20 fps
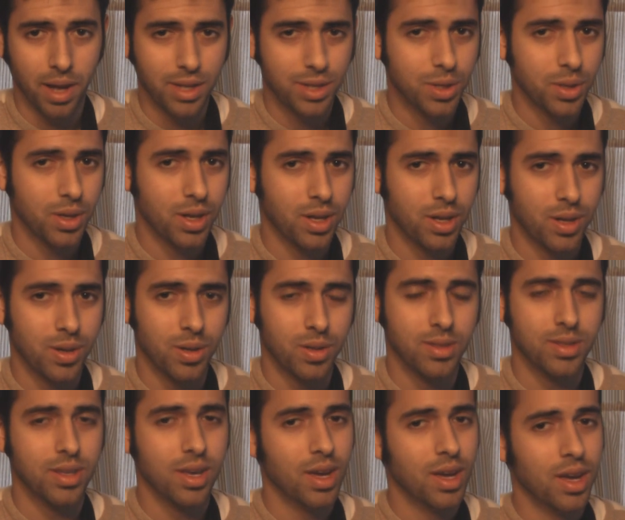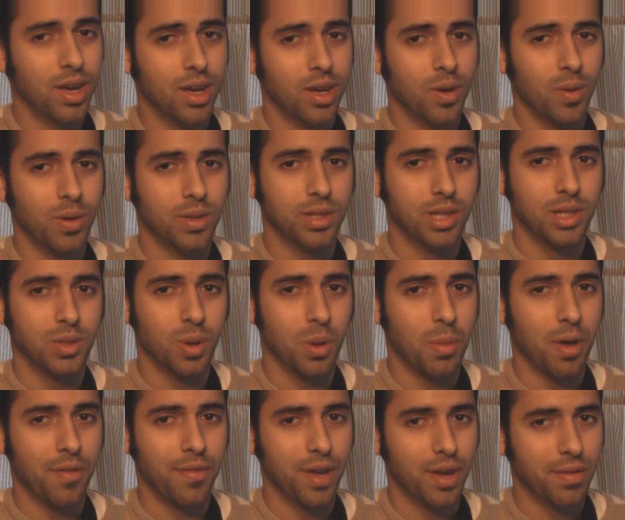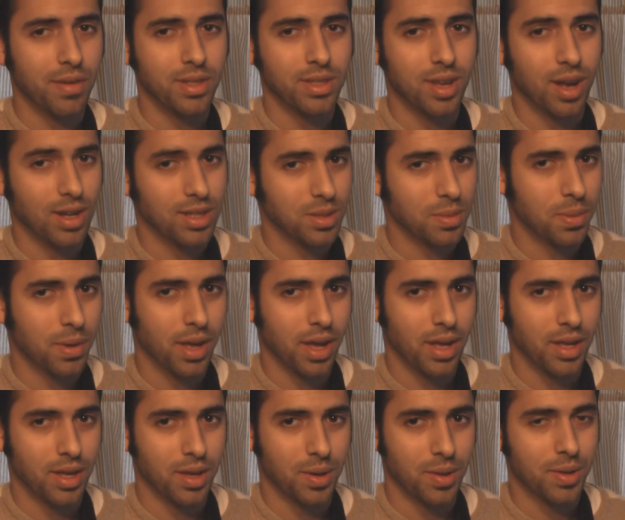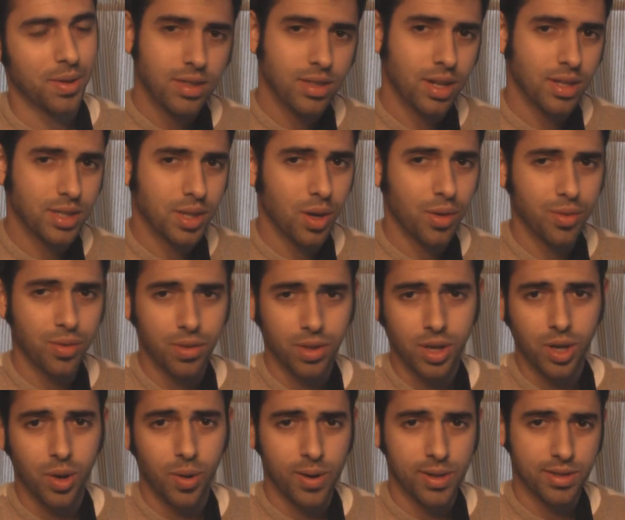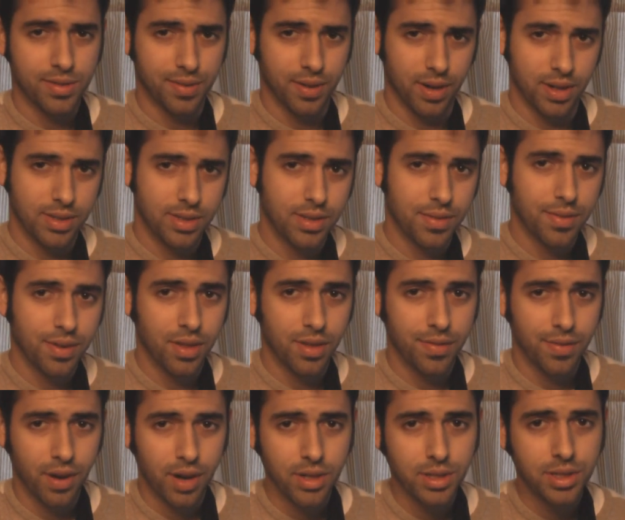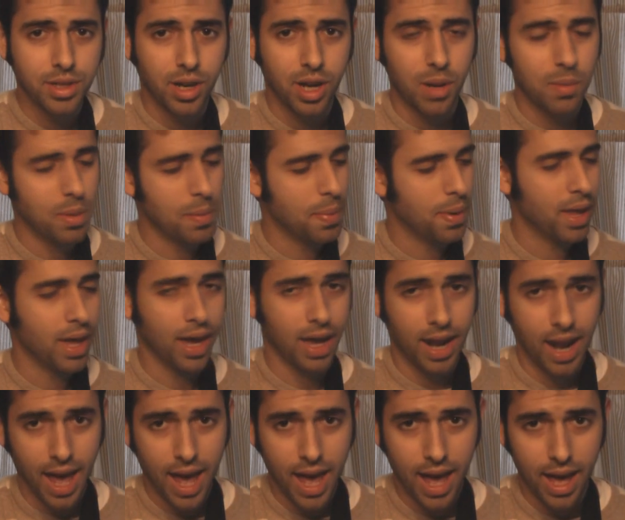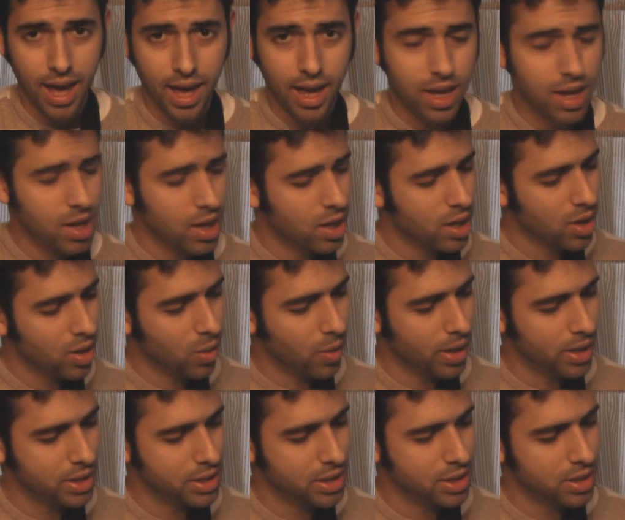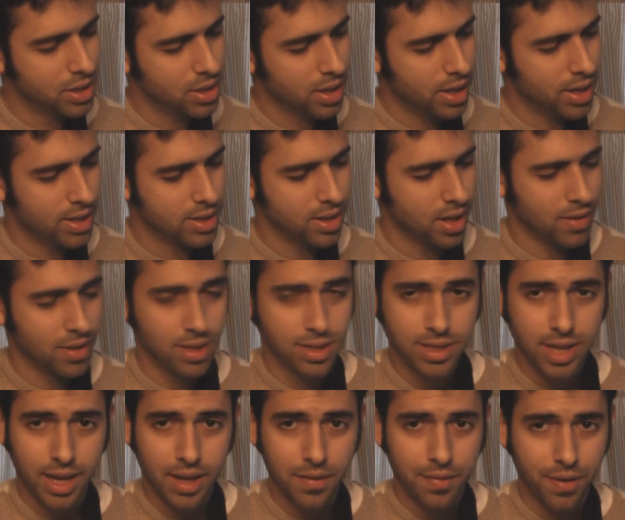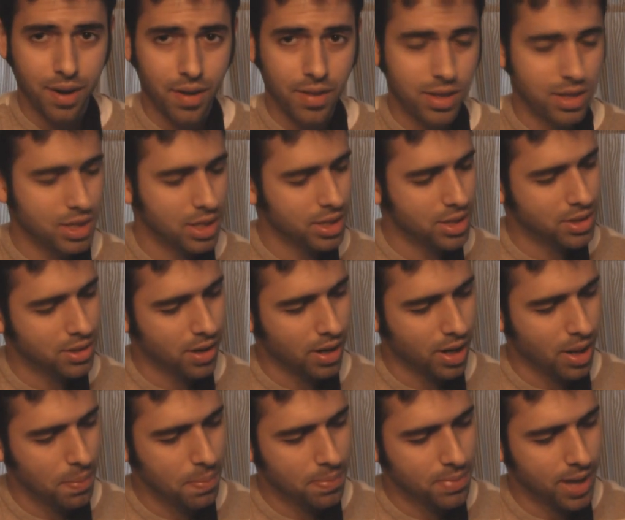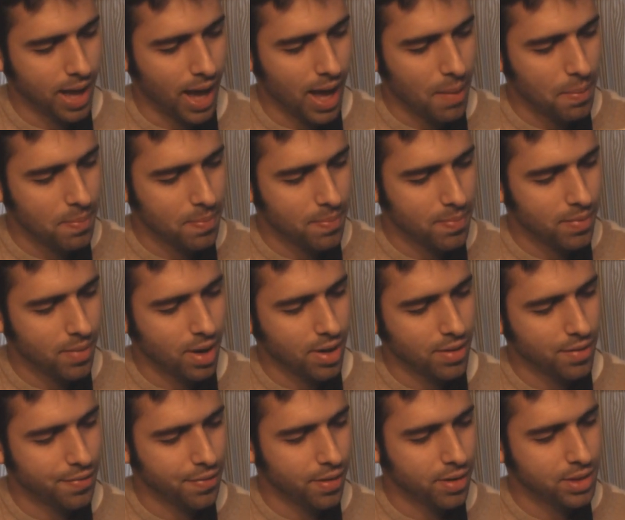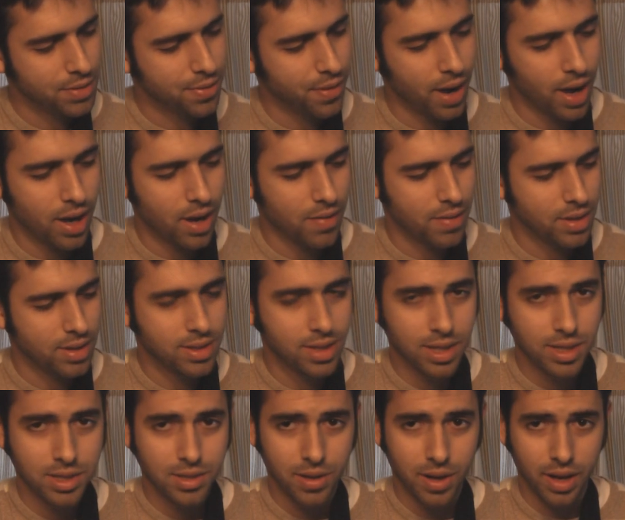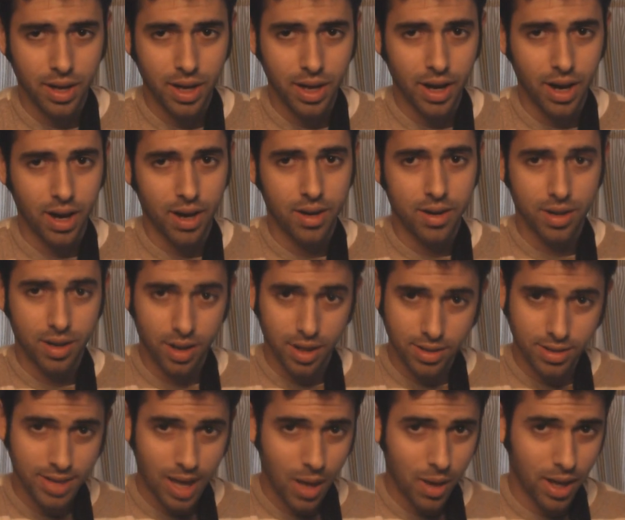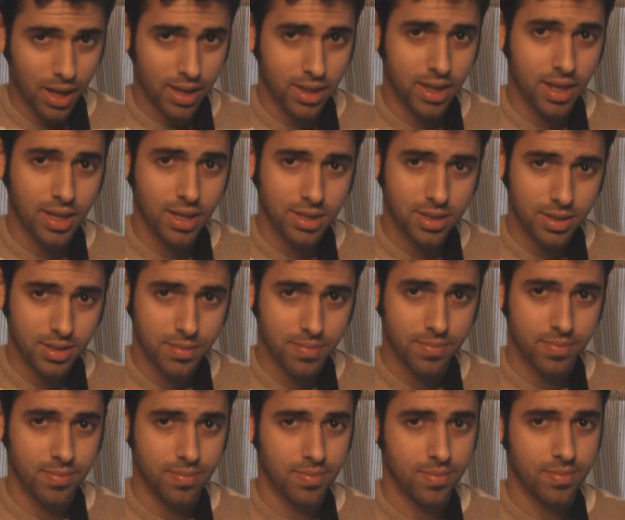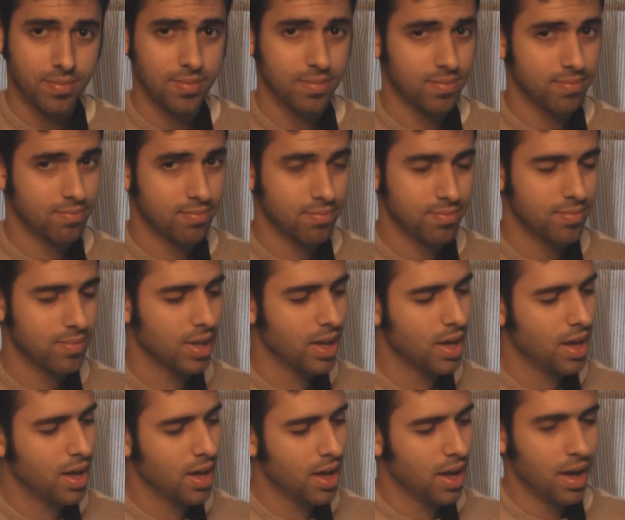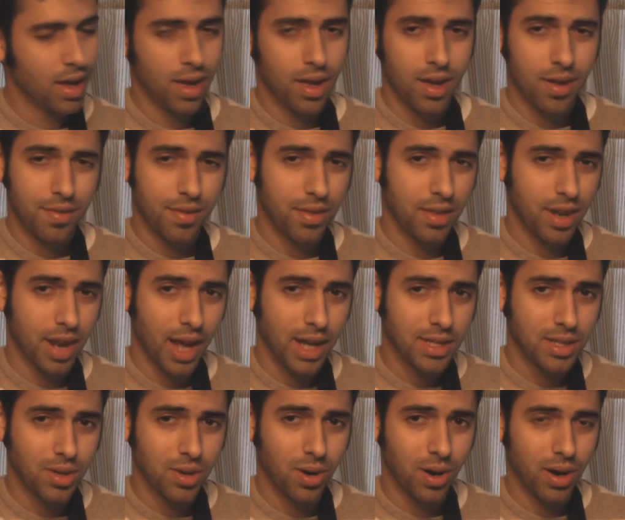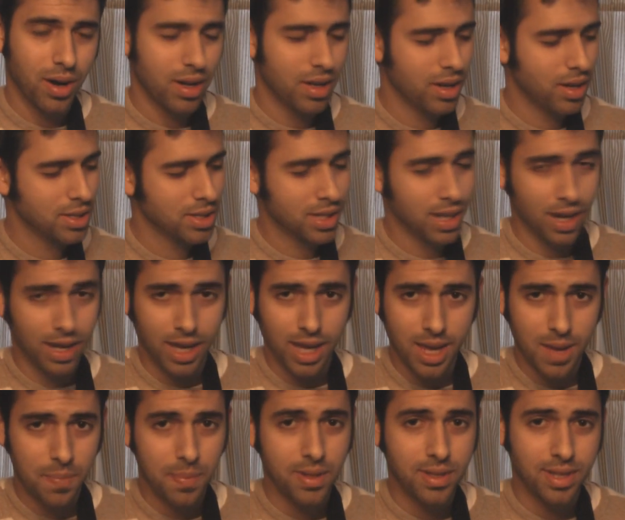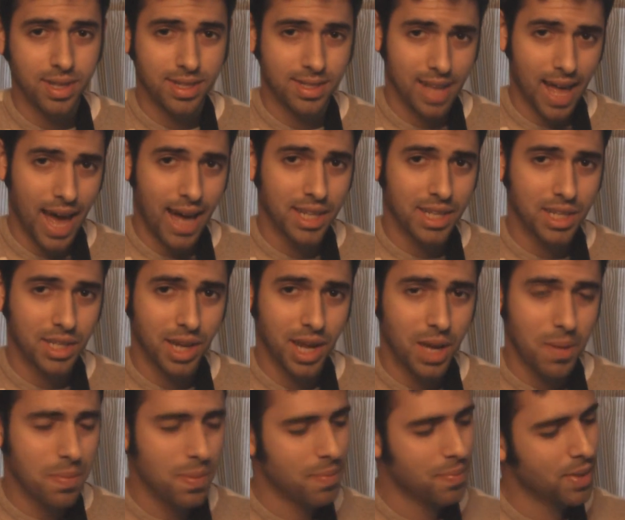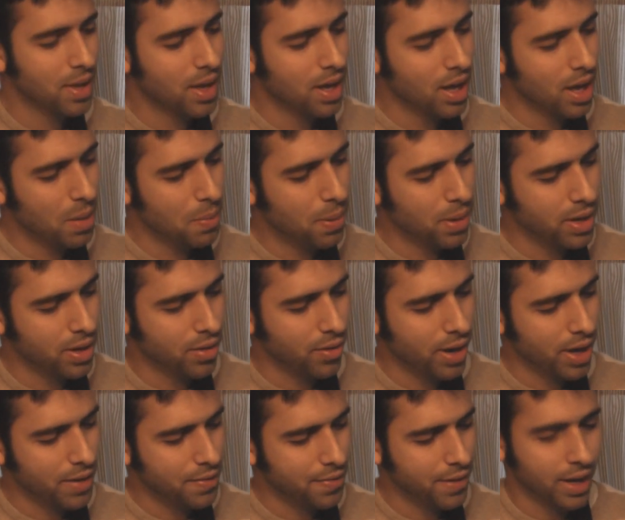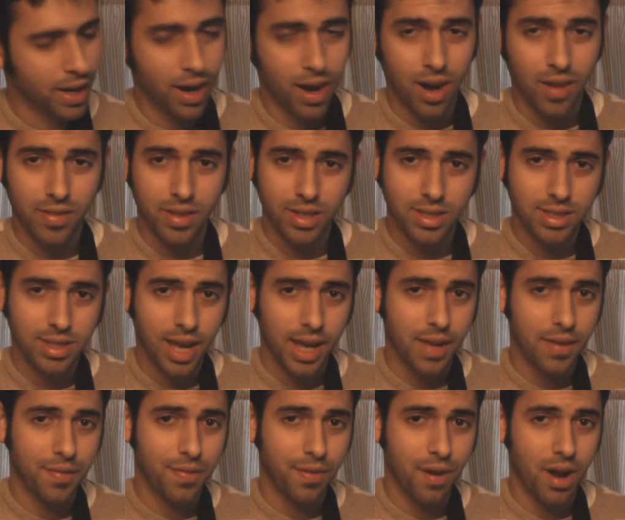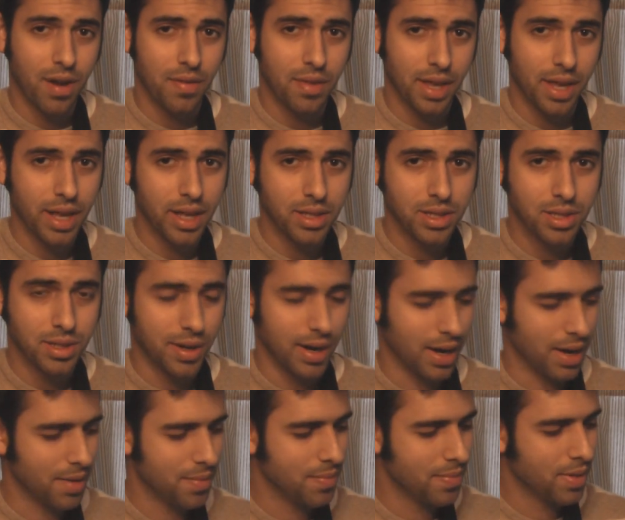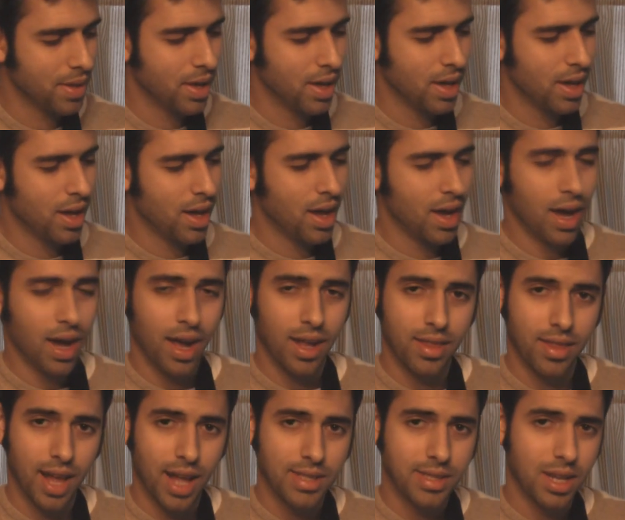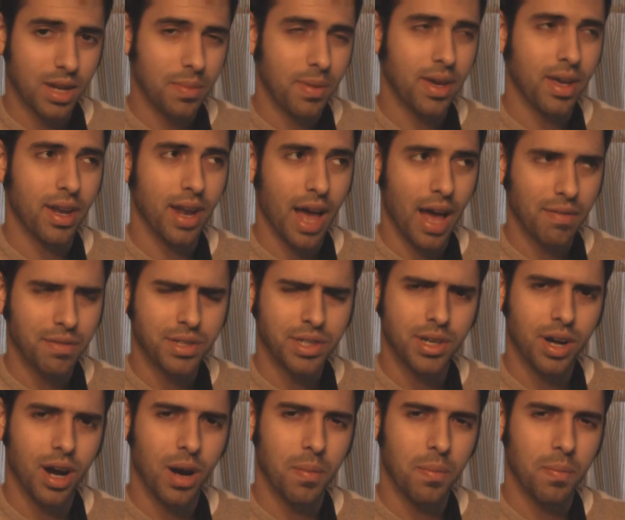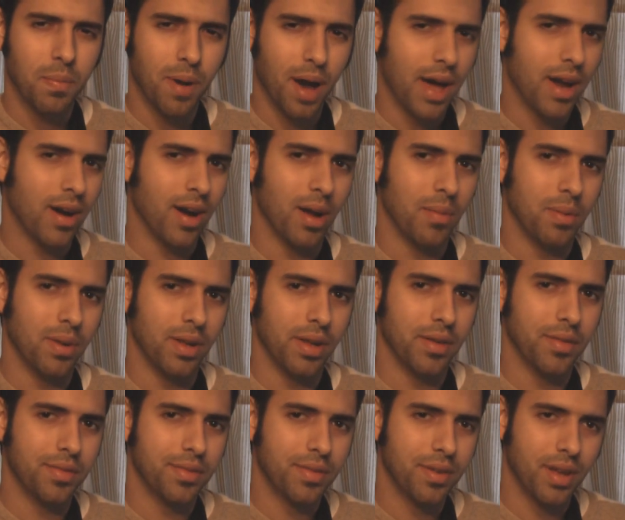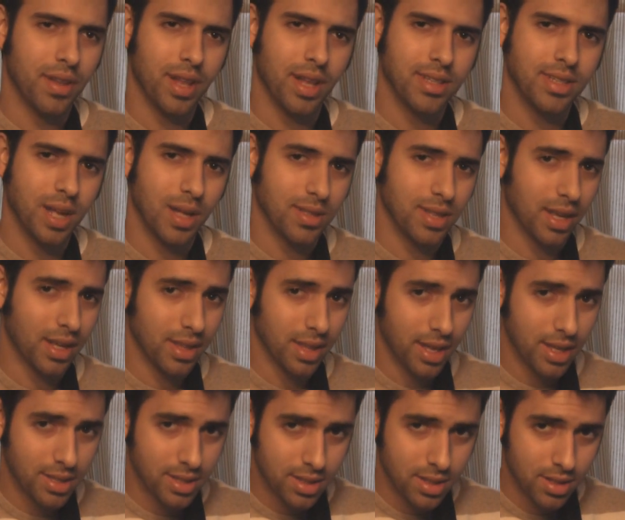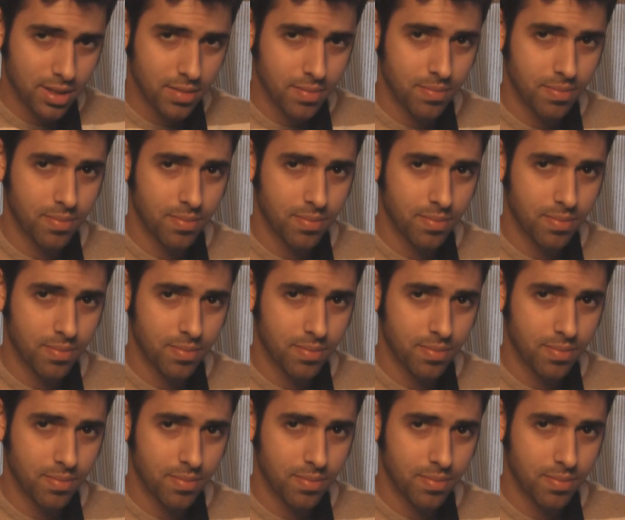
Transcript: by Julia Nunes, which is one of my favorite songs to play on uke. So let's go through the chords first. For the verse you're going to be playing an A, which is on the 2nd fret of the G string up top and the 1st fret of the C string here. It'll sound like this. For the next chord you're just going to keep this exact shape and put your ring finger on the 2nd fret of the E string. And that's going to be an F sharp minor, I believe. And that sounds like this.